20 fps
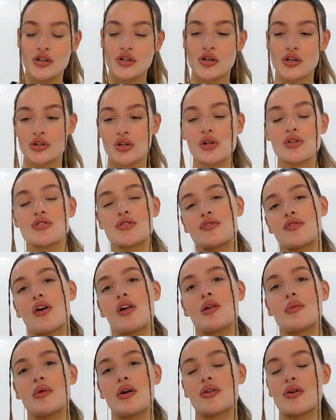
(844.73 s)
You can also
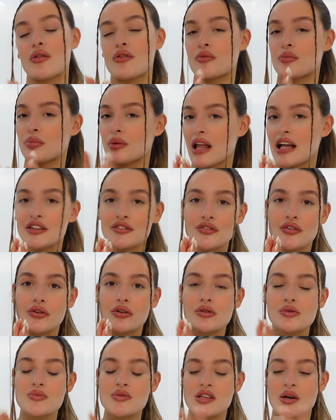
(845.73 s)
follow me on other platforms.